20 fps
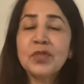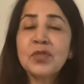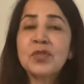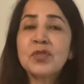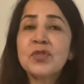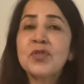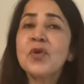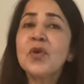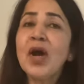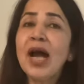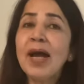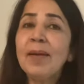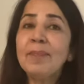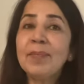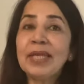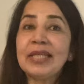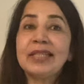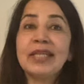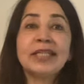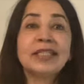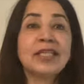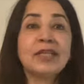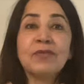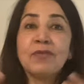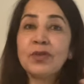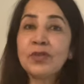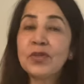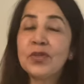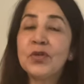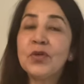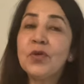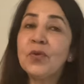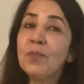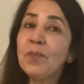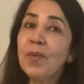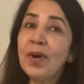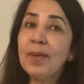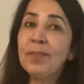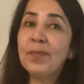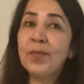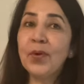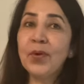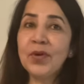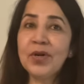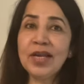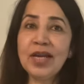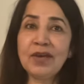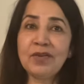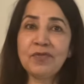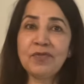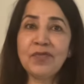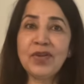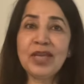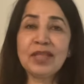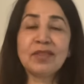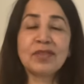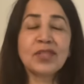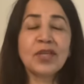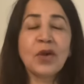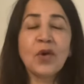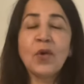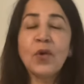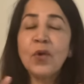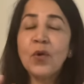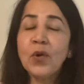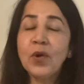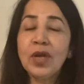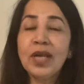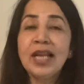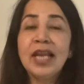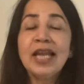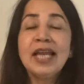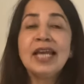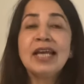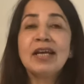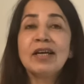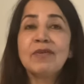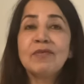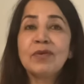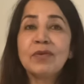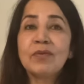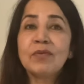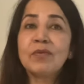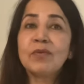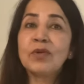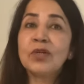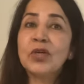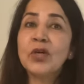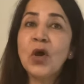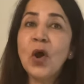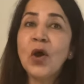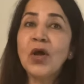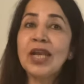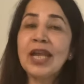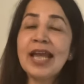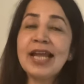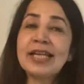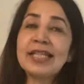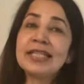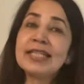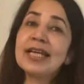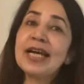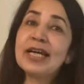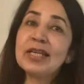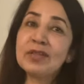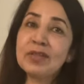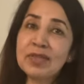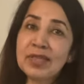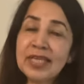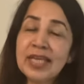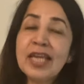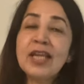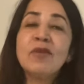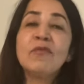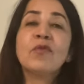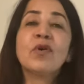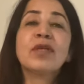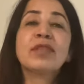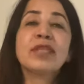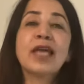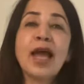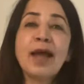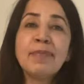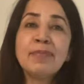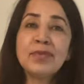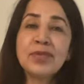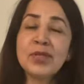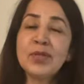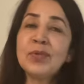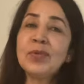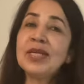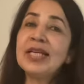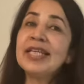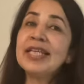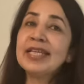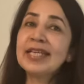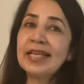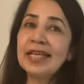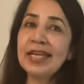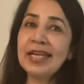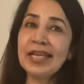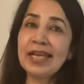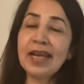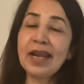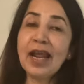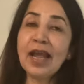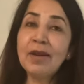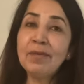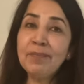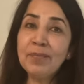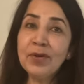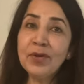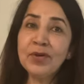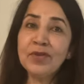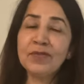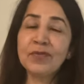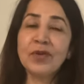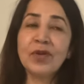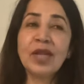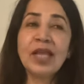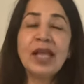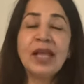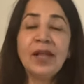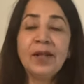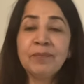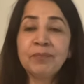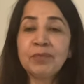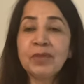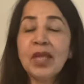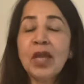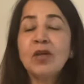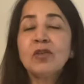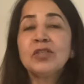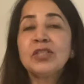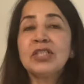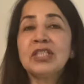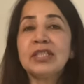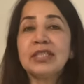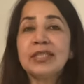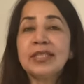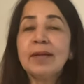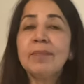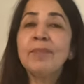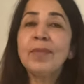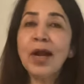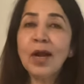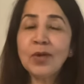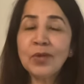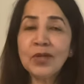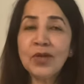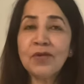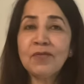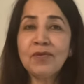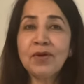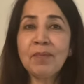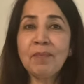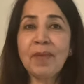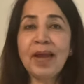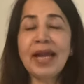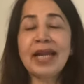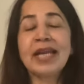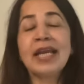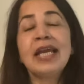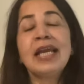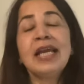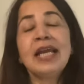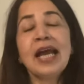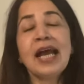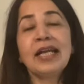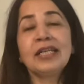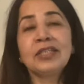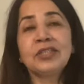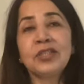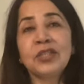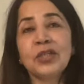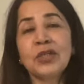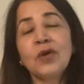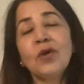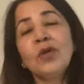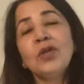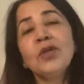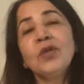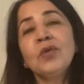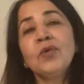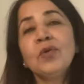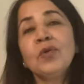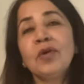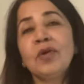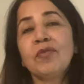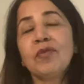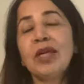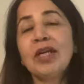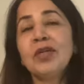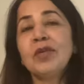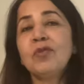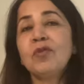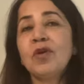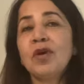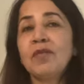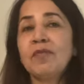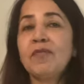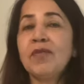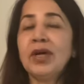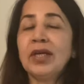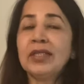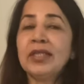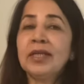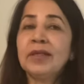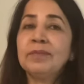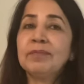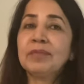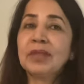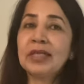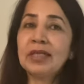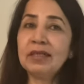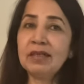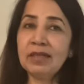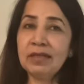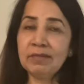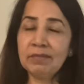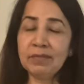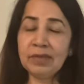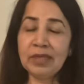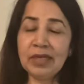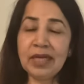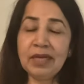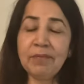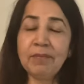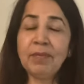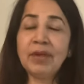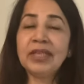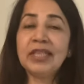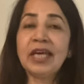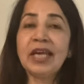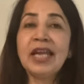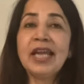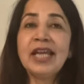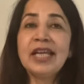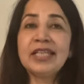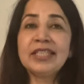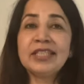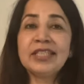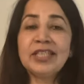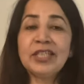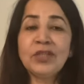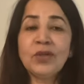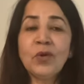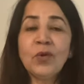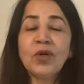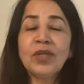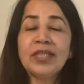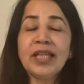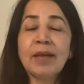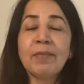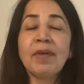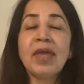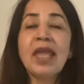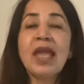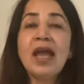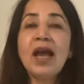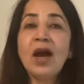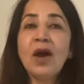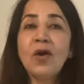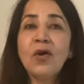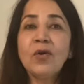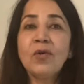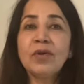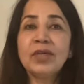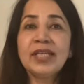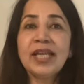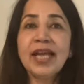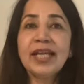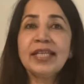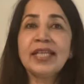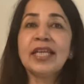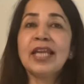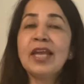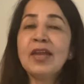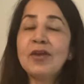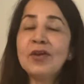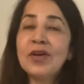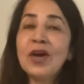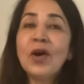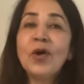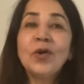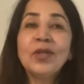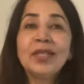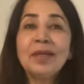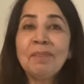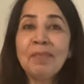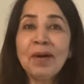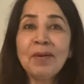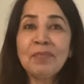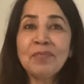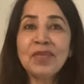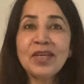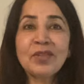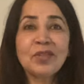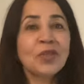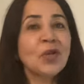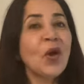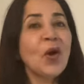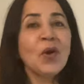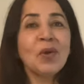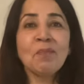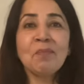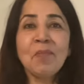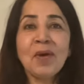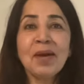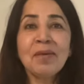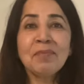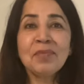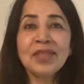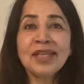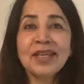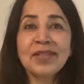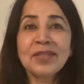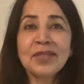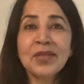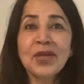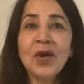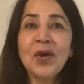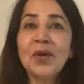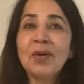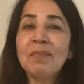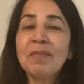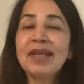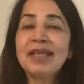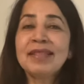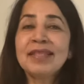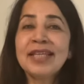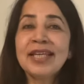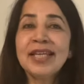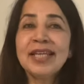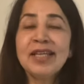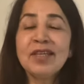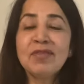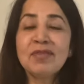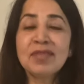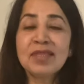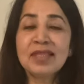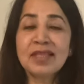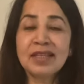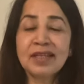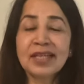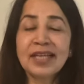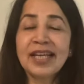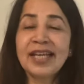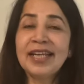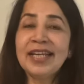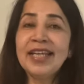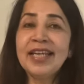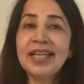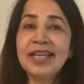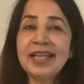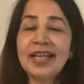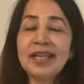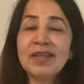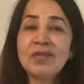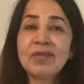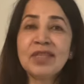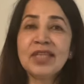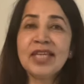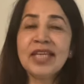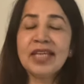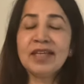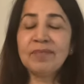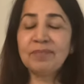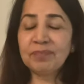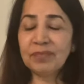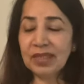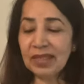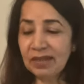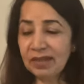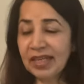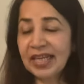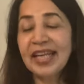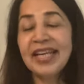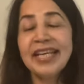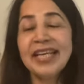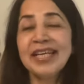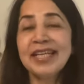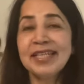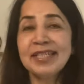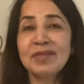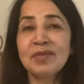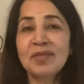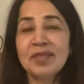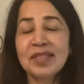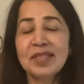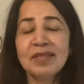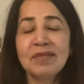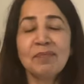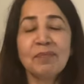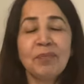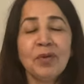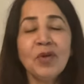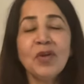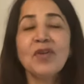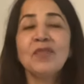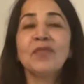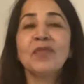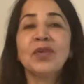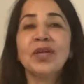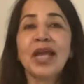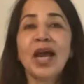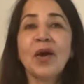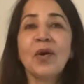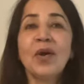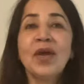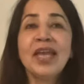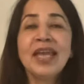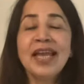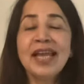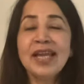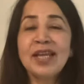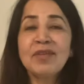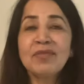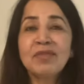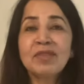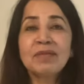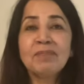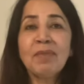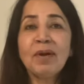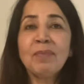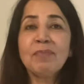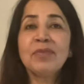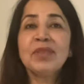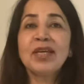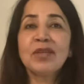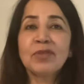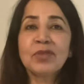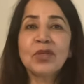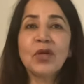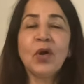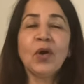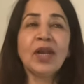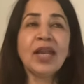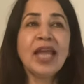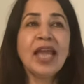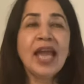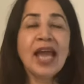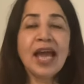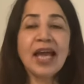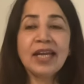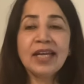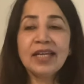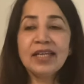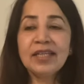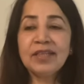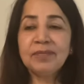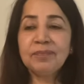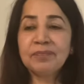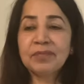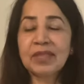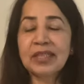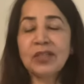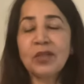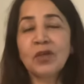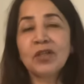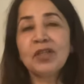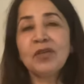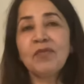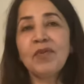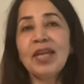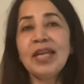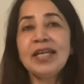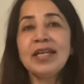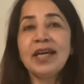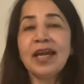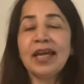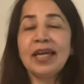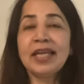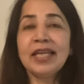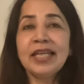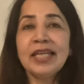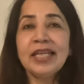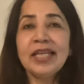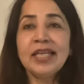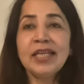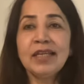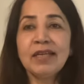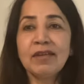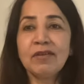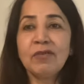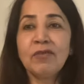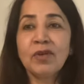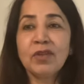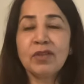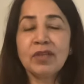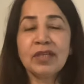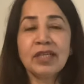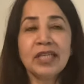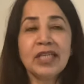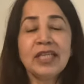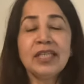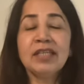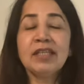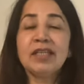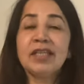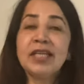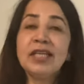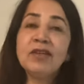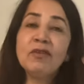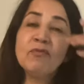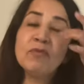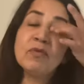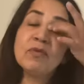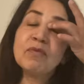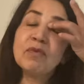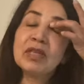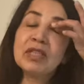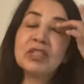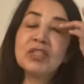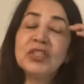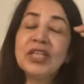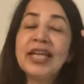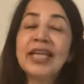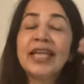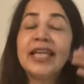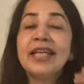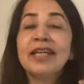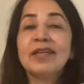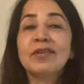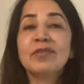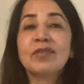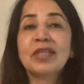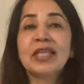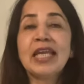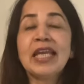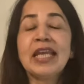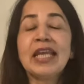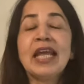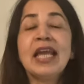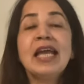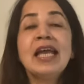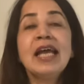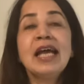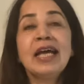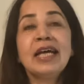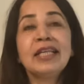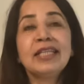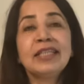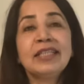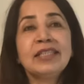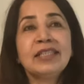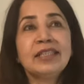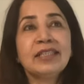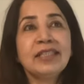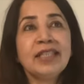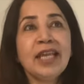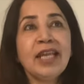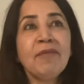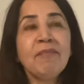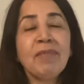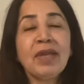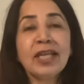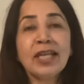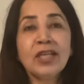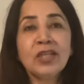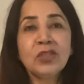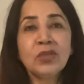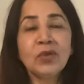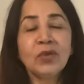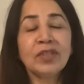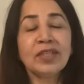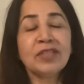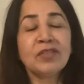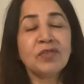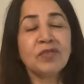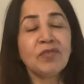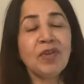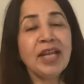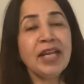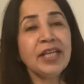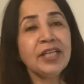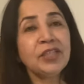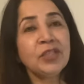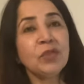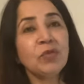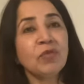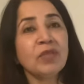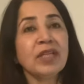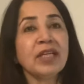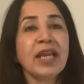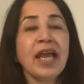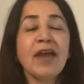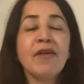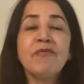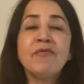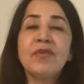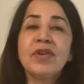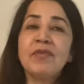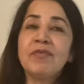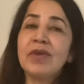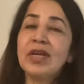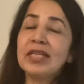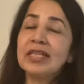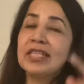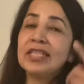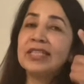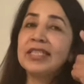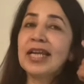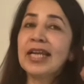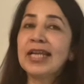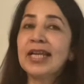so happy that there was a no bump on her face they all uh, were gone and her skin was absolutely clear and beautiful now she jumped out of her bed and she gone to run to her father uh, um, and mother and she told them oh daddy all the bumps has gone bumps has gone my skin is uh, clean and uh, clear and uh, beautiful now. is bumps have gone. And uh, Dr. Wayne Dyer, he was uh, he he was checking her skin, and they making sure this is really true. Then everywhere they check